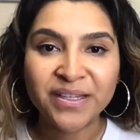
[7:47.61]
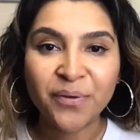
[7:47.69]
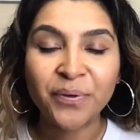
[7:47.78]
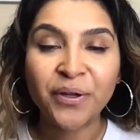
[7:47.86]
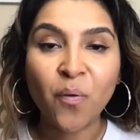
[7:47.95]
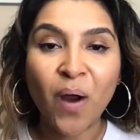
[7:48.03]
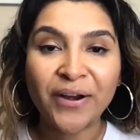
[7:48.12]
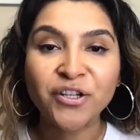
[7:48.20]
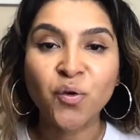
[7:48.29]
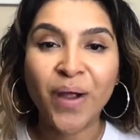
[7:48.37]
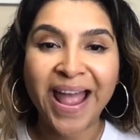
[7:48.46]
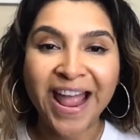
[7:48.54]
It requires
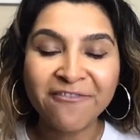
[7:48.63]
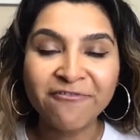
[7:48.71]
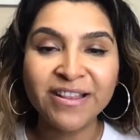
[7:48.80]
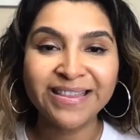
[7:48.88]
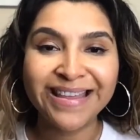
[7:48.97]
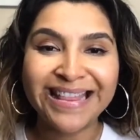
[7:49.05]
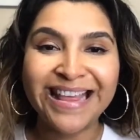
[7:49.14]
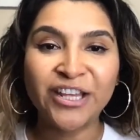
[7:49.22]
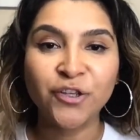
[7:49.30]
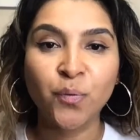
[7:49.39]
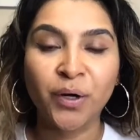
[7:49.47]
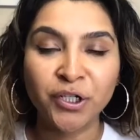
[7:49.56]
so everything that
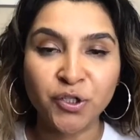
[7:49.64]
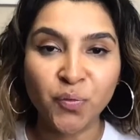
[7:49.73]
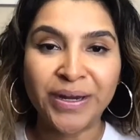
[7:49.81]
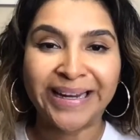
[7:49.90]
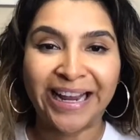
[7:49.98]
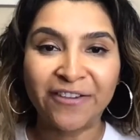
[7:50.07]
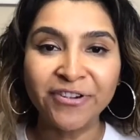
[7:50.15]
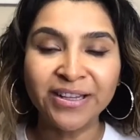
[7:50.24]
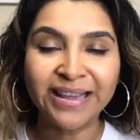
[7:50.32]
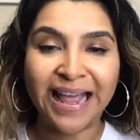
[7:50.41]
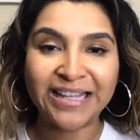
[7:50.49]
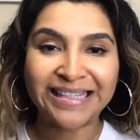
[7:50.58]
you are doing, every
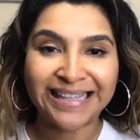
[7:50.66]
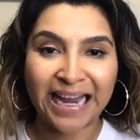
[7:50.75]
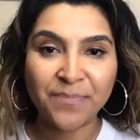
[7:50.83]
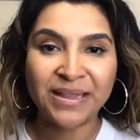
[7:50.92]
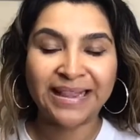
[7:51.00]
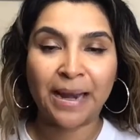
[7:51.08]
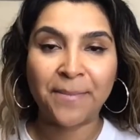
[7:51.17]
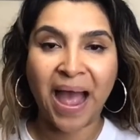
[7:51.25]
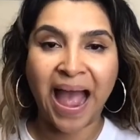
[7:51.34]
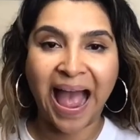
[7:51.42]
assignment that I'm